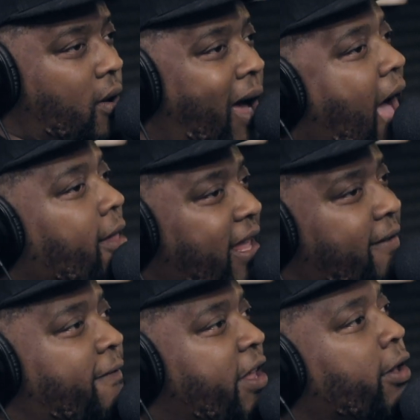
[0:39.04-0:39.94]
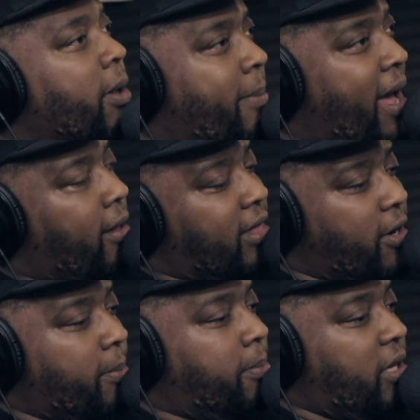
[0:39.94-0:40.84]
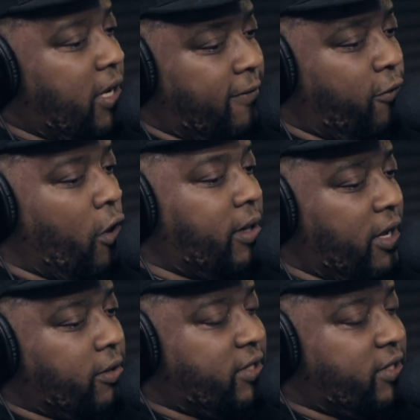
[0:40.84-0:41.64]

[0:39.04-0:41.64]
how they feel about their